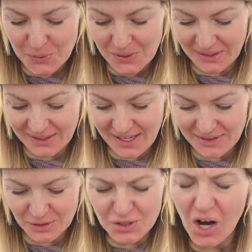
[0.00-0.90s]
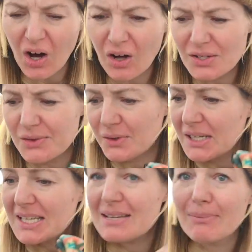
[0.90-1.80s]
And they're tall, so they're
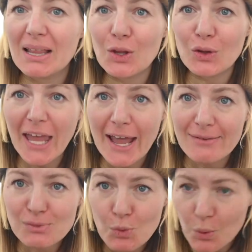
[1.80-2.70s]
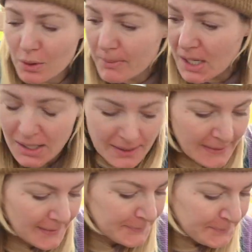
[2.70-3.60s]
gonna keep my little calves warm.
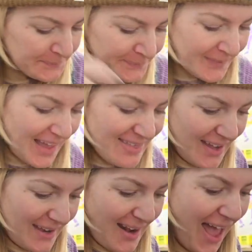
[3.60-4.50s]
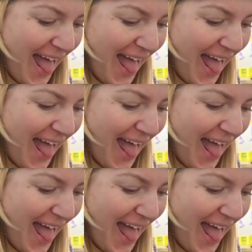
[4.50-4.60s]
And then